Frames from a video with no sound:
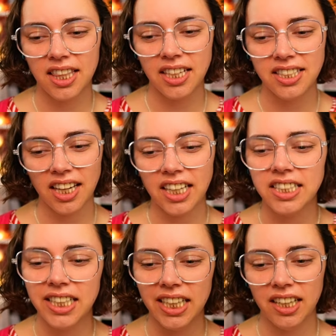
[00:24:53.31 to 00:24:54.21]
this
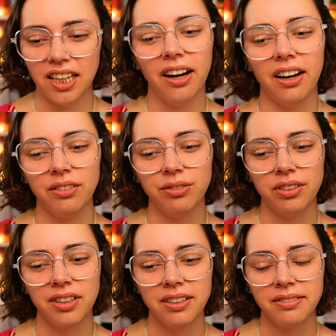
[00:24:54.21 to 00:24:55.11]
idea
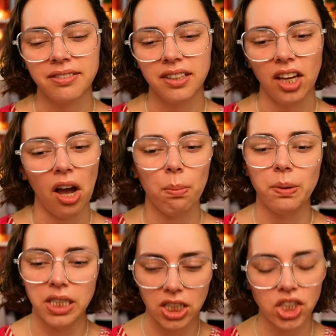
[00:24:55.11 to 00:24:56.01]
of
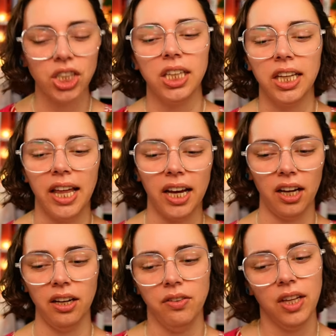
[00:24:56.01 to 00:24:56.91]
competition and that
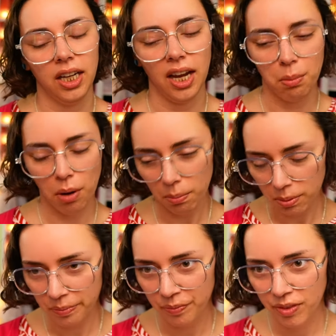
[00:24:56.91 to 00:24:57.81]
kind of thing came up.